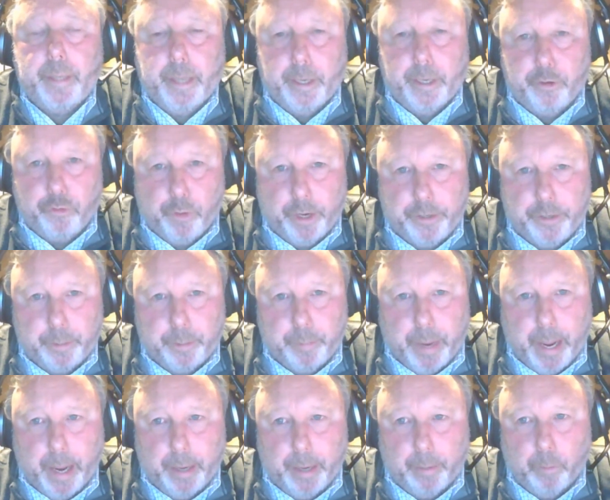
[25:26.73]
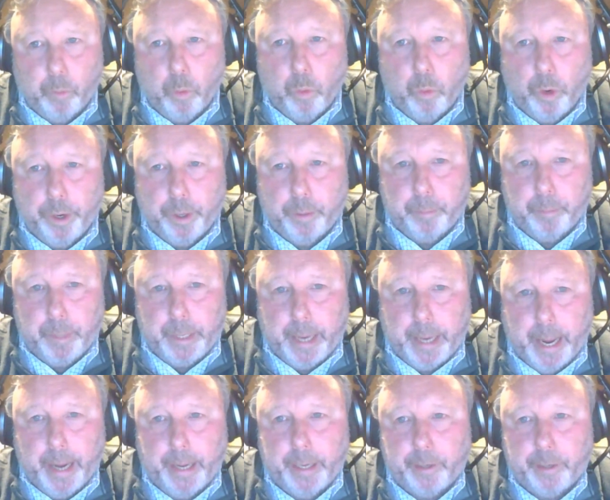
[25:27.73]
interest about what are the
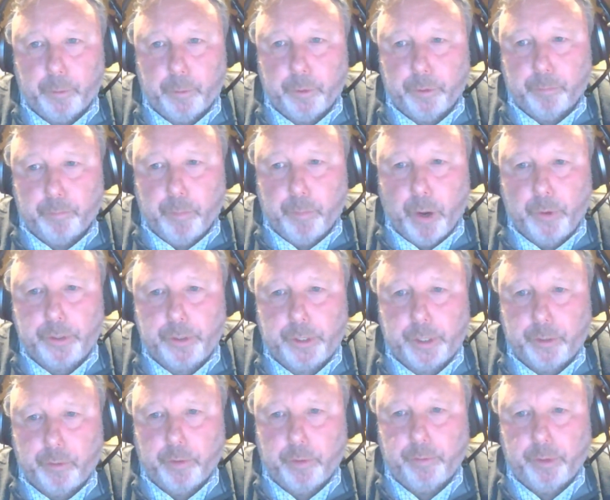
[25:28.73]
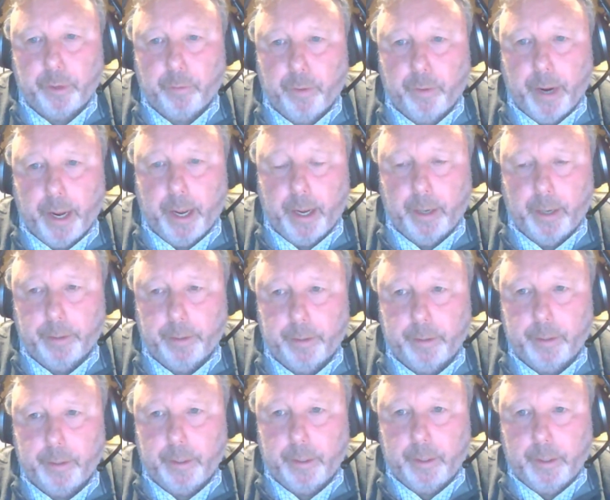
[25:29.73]
mechanics was mostly driven
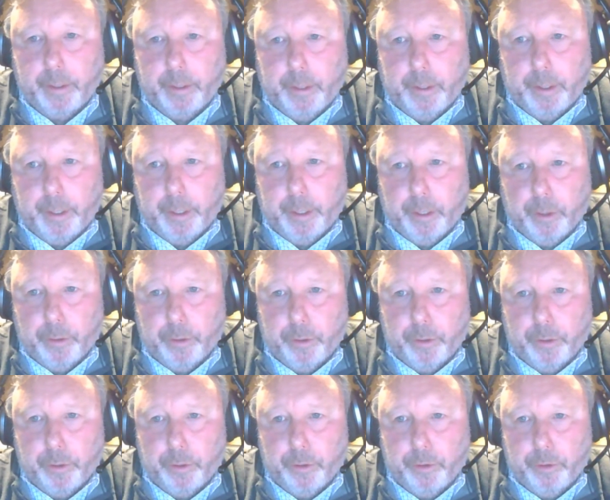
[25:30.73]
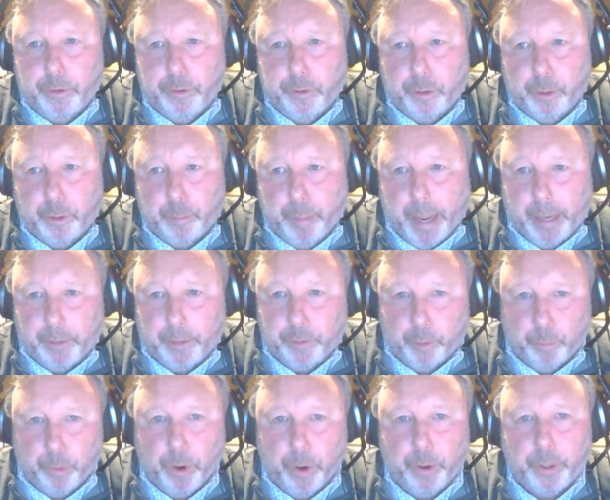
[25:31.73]
around, do the
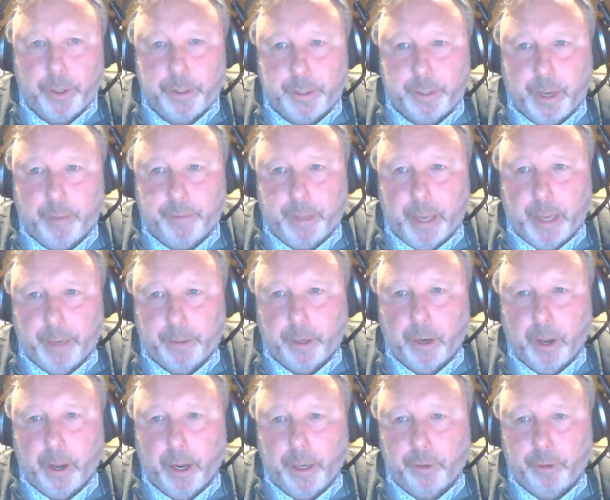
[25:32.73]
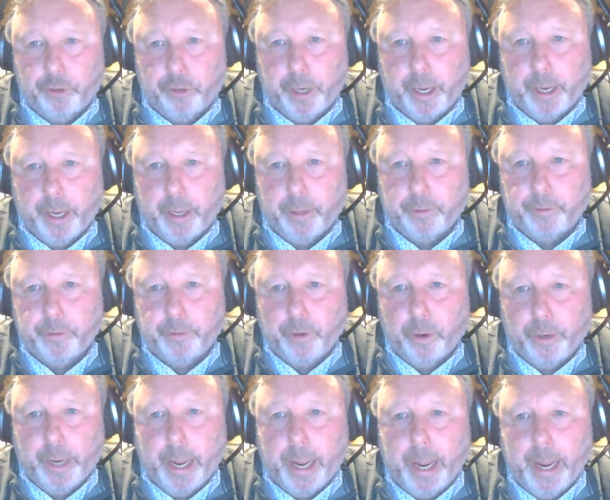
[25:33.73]
banks or brokers have the underlying shares
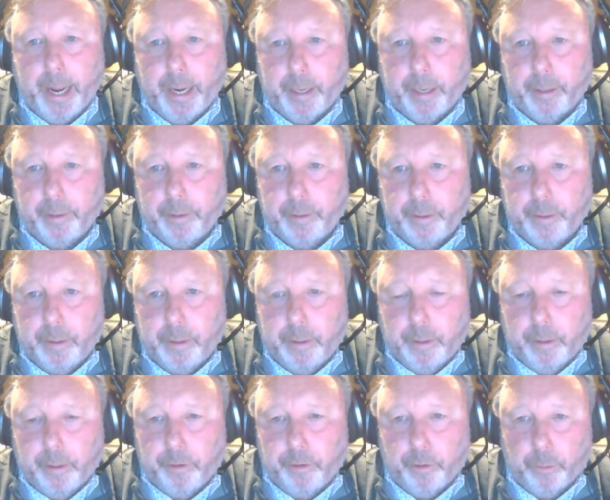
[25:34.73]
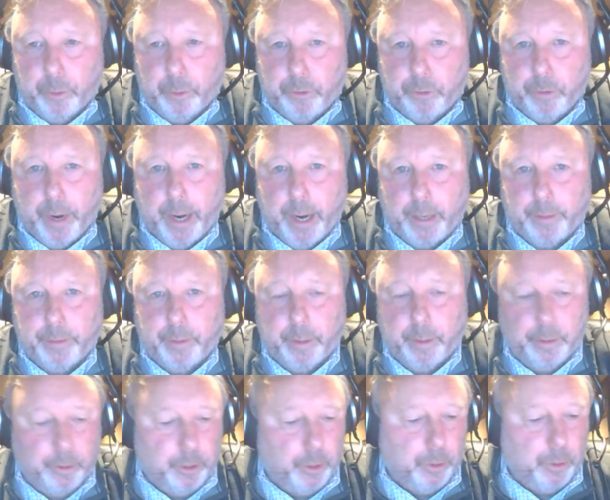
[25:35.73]
on hand to attract
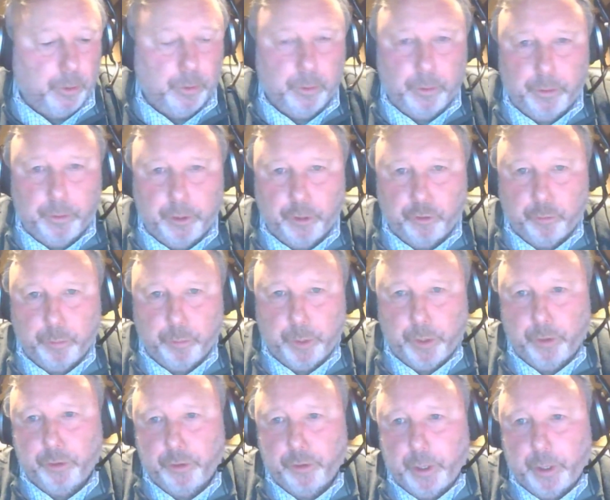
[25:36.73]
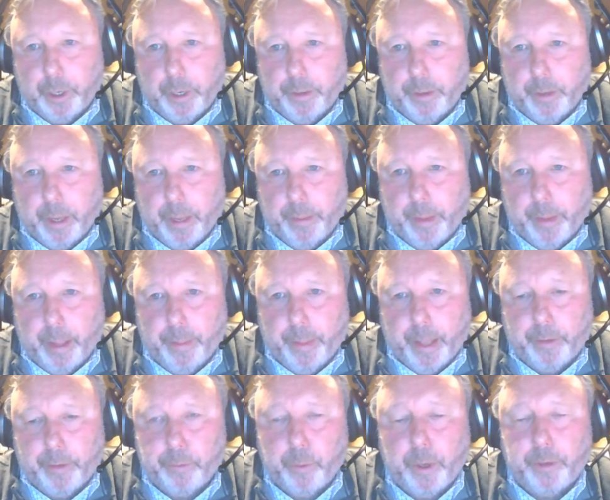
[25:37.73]
the new distribution,
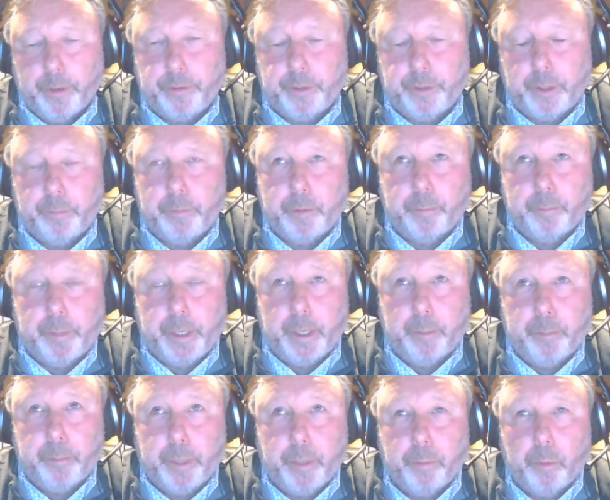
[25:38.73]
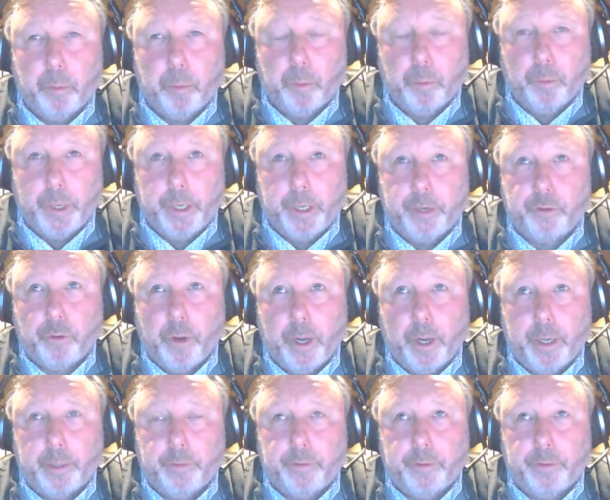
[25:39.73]
and that's where it seemed to me people were really
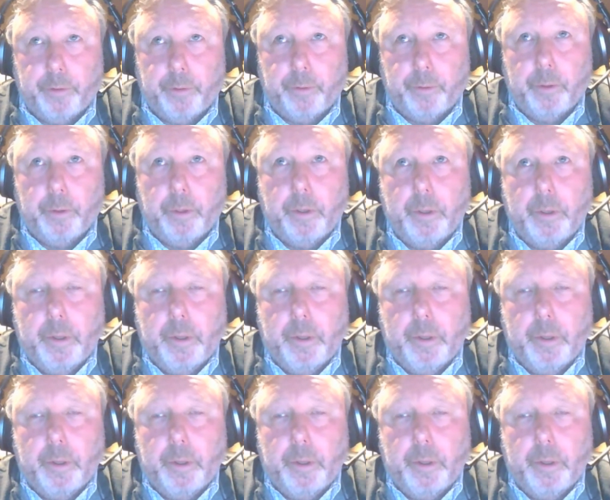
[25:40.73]
trying to